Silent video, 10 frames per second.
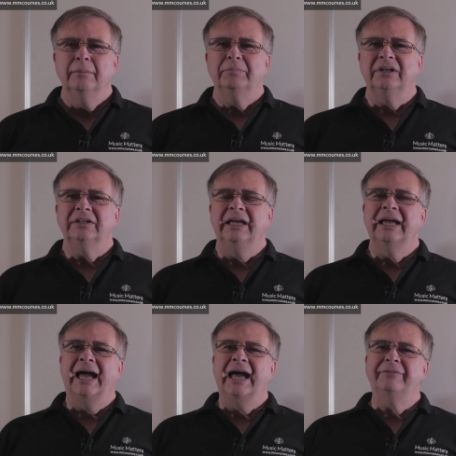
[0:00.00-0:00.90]
but they
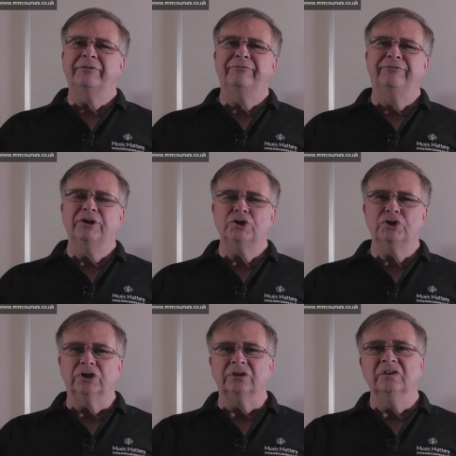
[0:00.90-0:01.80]
have a
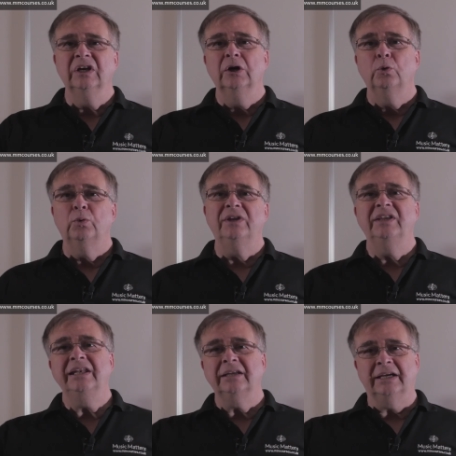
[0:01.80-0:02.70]
function
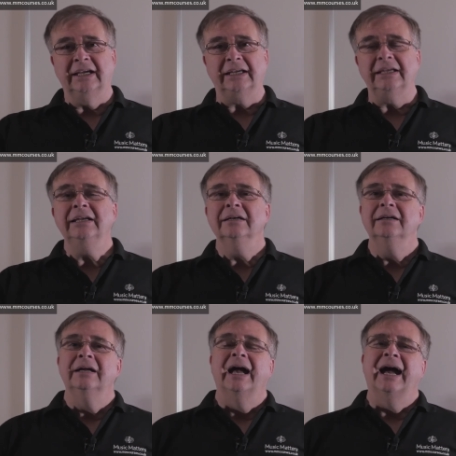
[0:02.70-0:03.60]
within the key
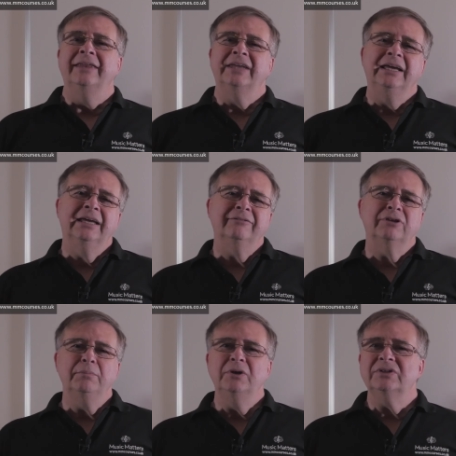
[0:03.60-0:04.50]
and they give
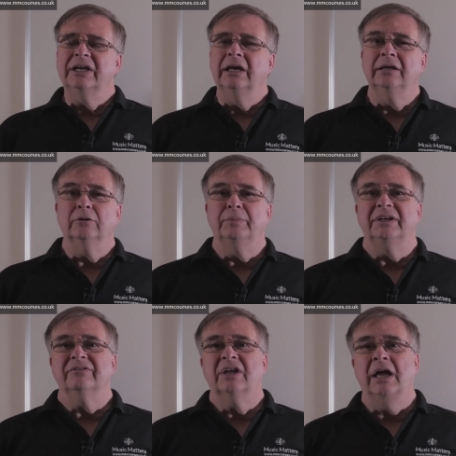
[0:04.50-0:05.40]
the music a little bit
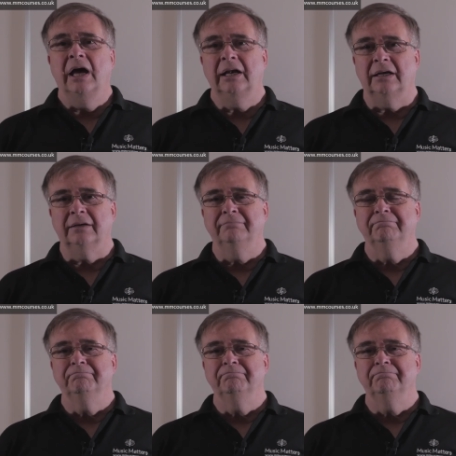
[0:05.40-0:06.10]
of colour.